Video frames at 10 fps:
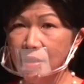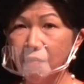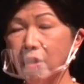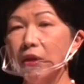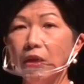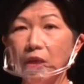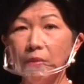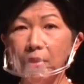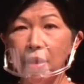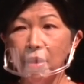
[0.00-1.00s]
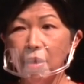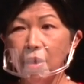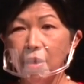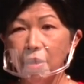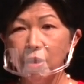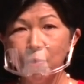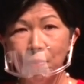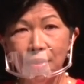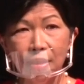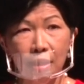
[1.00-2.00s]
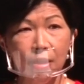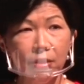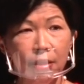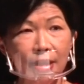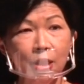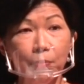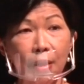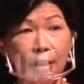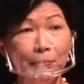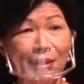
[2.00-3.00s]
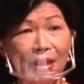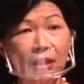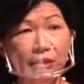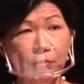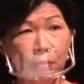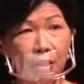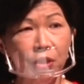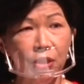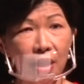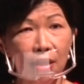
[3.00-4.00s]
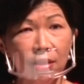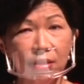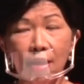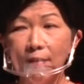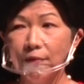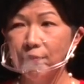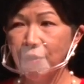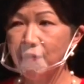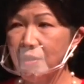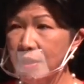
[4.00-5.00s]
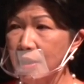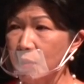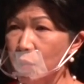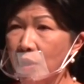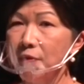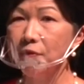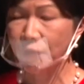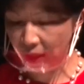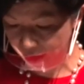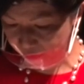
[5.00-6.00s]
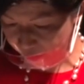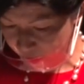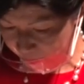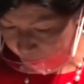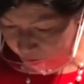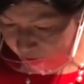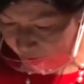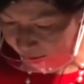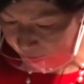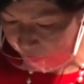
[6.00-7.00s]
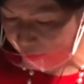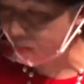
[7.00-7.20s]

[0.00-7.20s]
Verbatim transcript: of the economy, could potentially expand by as much as 15, 15%, which